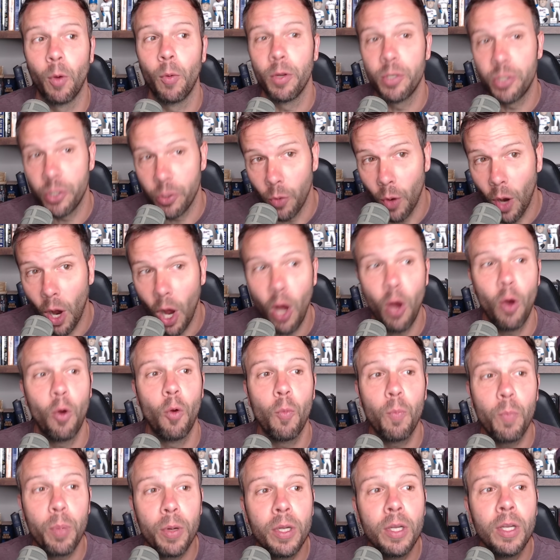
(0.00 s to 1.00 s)
What you
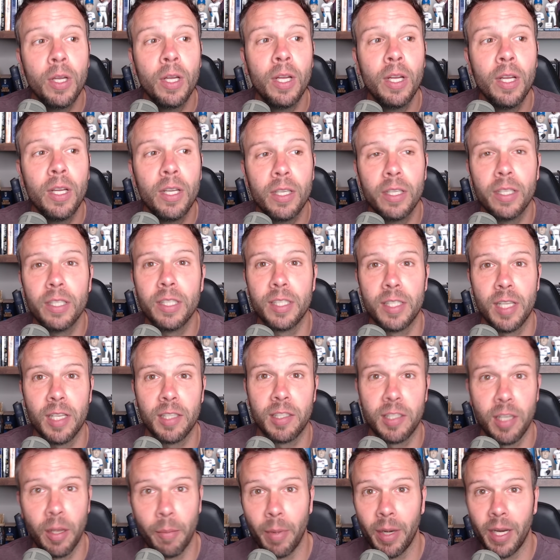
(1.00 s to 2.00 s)
hope is that
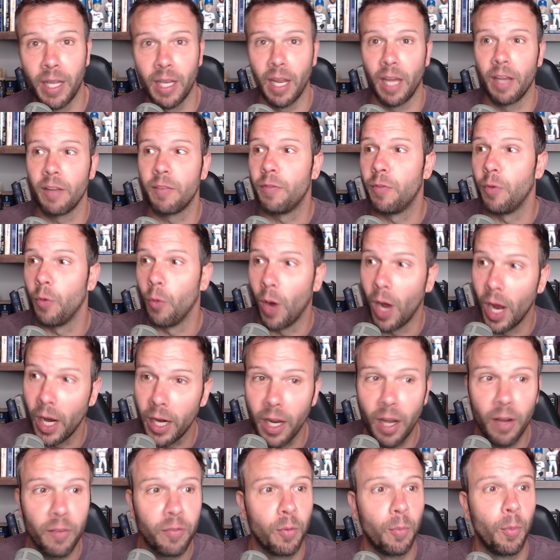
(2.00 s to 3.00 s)
somebody like
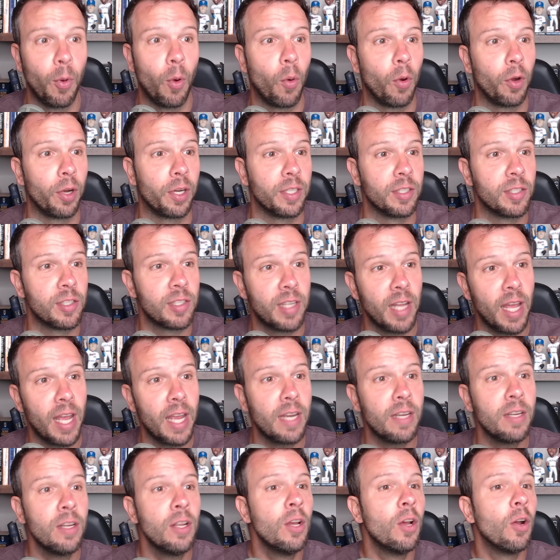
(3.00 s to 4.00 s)
Fuaga from Oregon
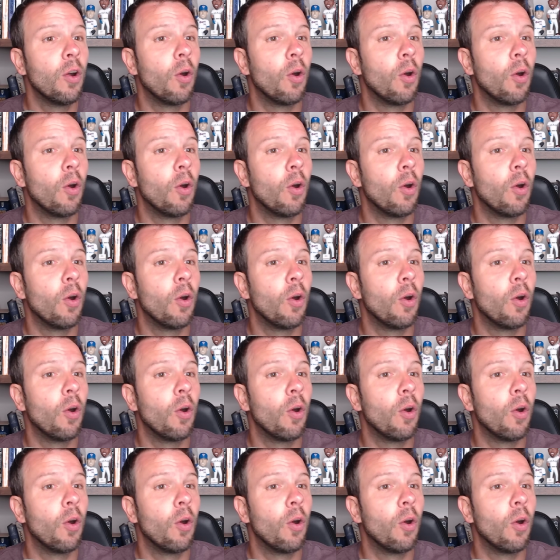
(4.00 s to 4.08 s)
State